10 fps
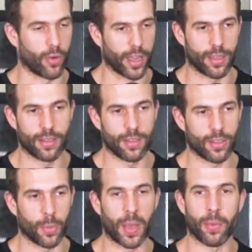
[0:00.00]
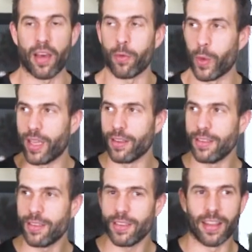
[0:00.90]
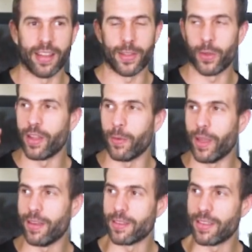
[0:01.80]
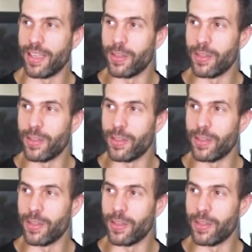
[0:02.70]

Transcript: Correct. So people have a weakness and they turn that weakness